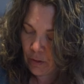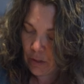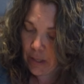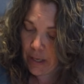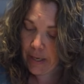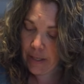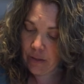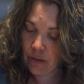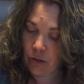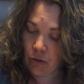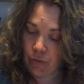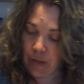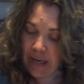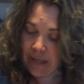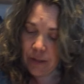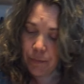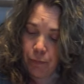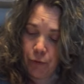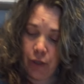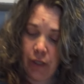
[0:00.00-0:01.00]
Okay, so
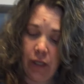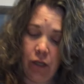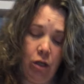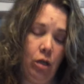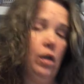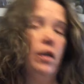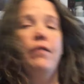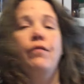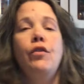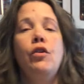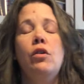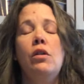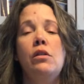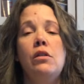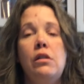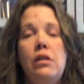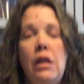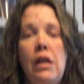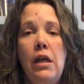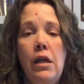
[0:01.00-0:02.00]
that's pretty good. If you
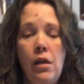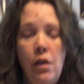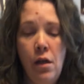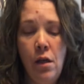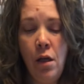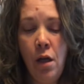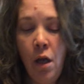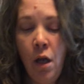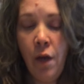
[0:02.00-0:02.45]
can see,